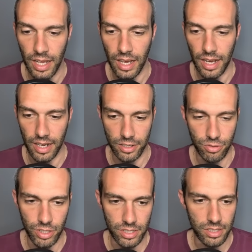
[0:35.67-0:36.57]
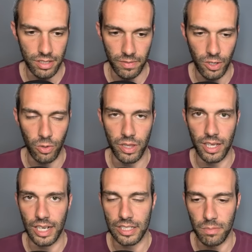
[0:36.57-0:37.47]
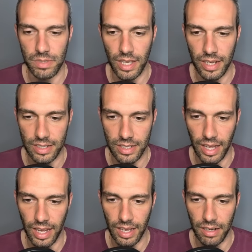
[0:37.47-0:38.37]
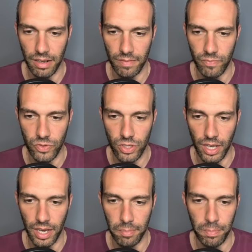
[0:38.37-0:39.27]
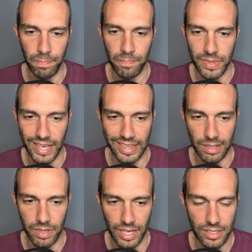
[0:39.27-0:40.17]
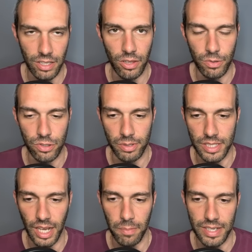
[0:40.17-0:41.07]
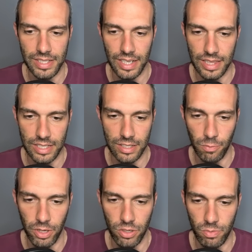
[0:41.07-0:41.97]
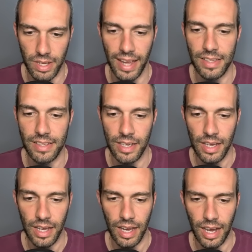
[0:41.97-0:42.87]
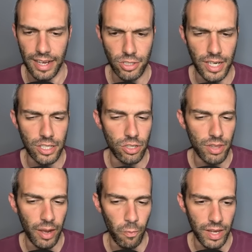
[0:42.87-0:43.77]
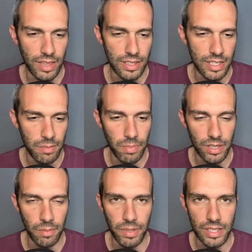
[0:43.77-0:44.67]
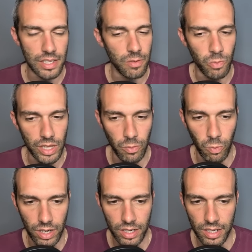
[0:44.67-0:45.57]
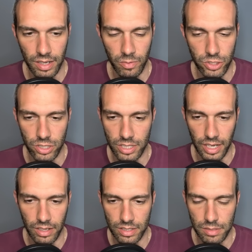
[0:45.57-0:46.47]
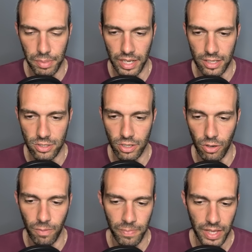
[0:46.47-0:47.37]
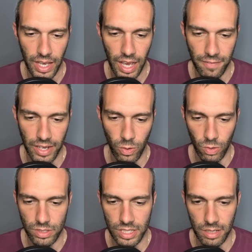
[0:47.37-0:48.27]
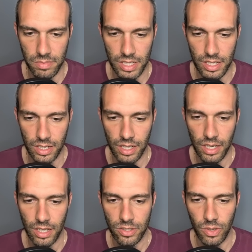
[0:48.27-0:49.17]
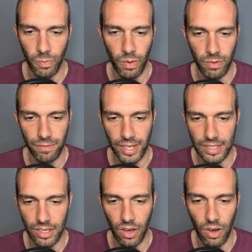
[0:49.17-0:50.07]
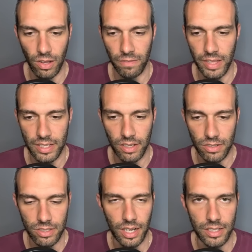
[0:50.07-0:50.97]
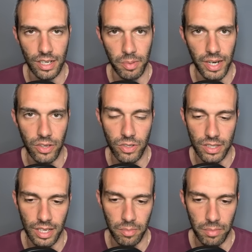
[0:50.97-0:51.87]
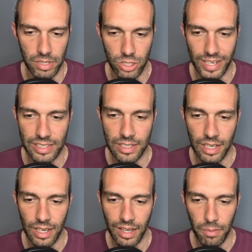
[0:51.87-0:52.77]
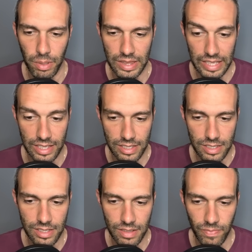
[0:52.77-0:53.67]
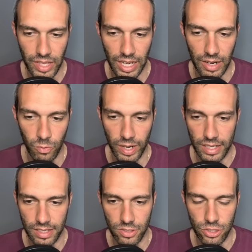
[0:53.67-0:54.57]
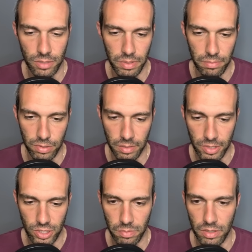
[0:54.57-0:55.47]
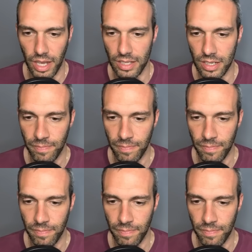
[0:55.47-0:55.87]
You just go to the custom settings and eliminate those three typings, and this is what you get. I tried to do that with team building, but it didn't really work. It was just like spinning. So I've got old teams here, so it won't reflect all of this. I'll kind of talk about how you can like maybe adjust, but these rankings should be pretty much up to date.